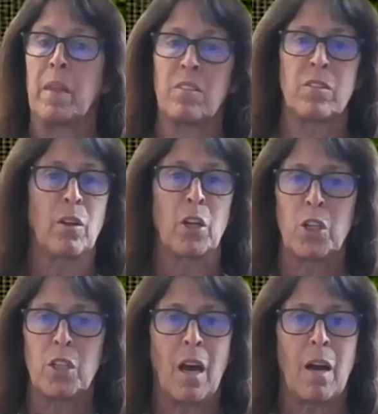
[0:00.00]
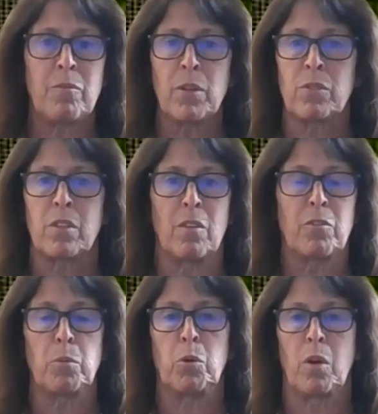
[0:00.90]
Until a good cop feels
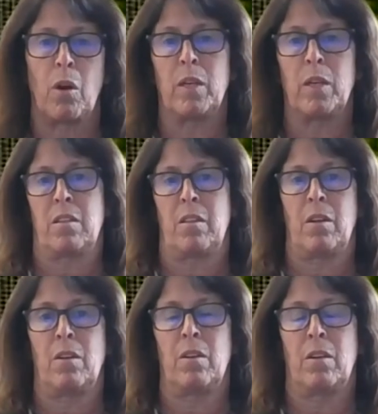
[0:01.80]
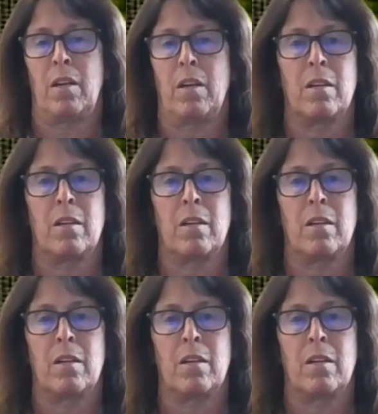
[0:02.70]
comfortable going to their